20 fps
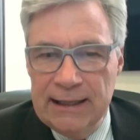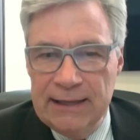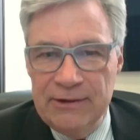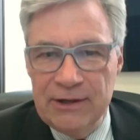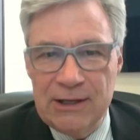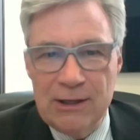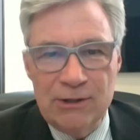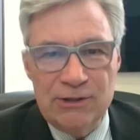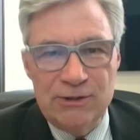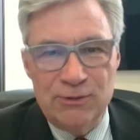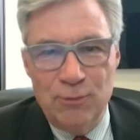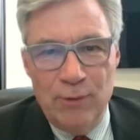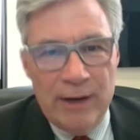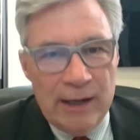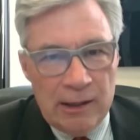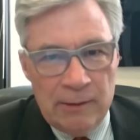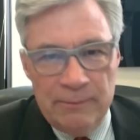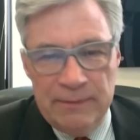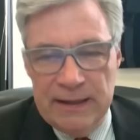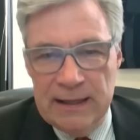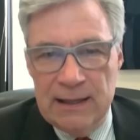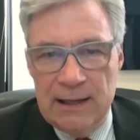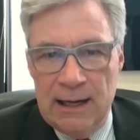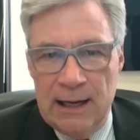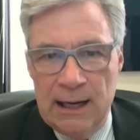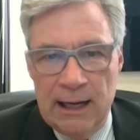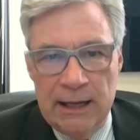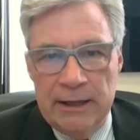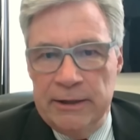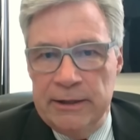and that goes well
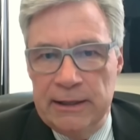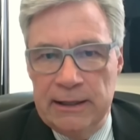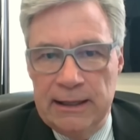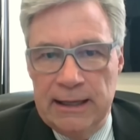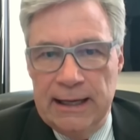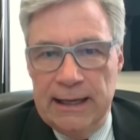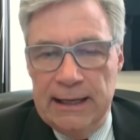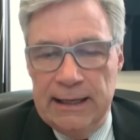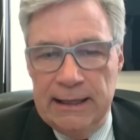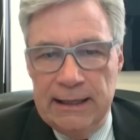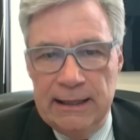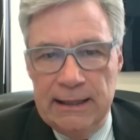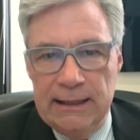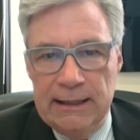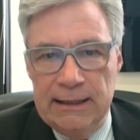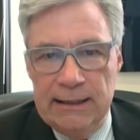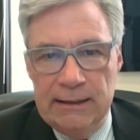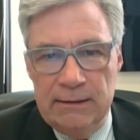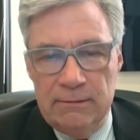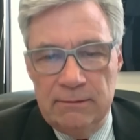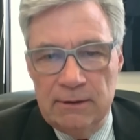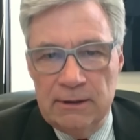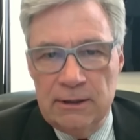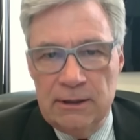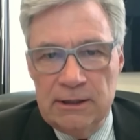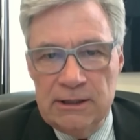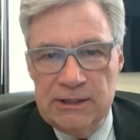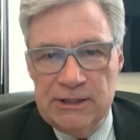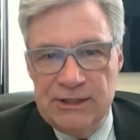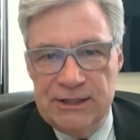beyond a
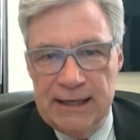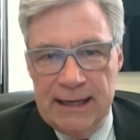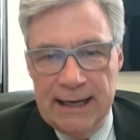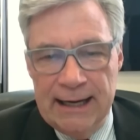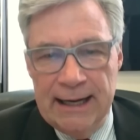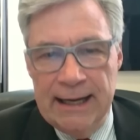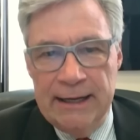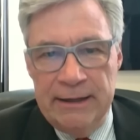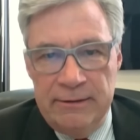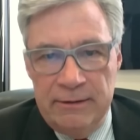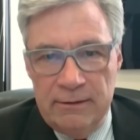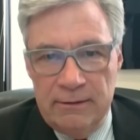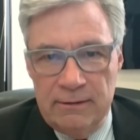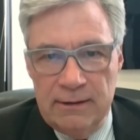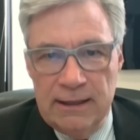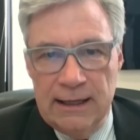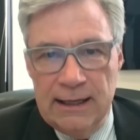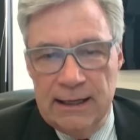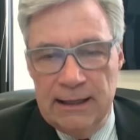sad